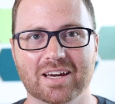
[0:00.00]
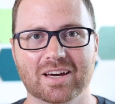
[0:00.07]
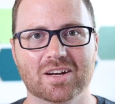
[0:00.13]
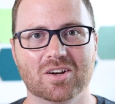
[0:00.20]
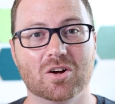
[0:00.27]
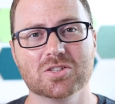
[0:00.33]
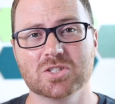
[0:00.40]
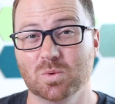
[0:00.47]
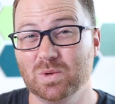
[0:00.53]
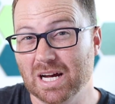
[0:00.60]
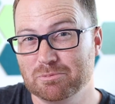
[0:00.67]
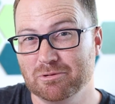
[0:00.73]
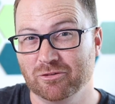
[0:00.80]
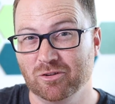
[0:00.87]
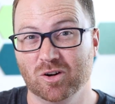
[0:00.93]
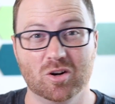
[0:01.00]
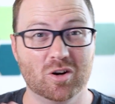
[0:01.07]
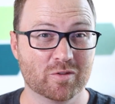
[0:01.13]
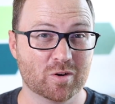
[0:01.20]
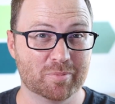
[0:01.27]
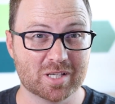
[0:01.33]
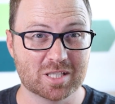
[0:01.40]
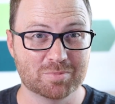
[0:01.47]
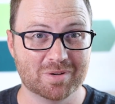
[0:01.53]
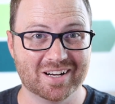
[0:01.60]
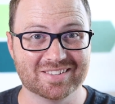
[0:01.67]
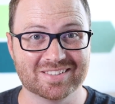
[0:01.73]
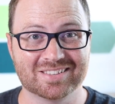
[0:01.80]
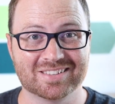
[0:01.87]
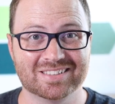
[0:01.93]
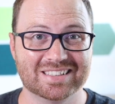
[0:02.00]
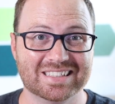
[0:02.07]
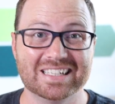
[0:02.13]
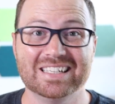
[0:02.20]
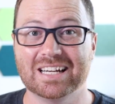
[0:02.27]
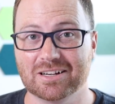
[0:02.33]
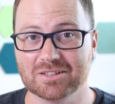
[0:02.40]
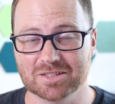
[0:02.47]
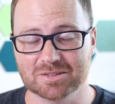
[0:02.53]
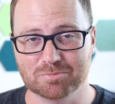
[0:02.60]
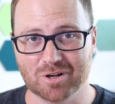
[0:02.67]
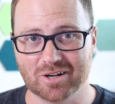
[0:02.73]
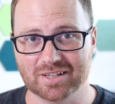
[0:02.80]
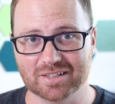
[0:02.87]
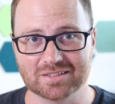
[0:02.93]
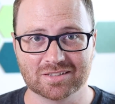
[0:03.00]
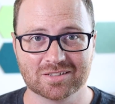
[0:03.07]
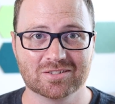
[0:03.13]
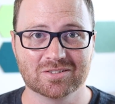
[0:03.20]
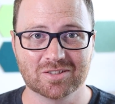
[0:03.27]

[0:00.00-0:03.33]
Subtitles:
and also why I prefer it over Buzzsprout's in-house product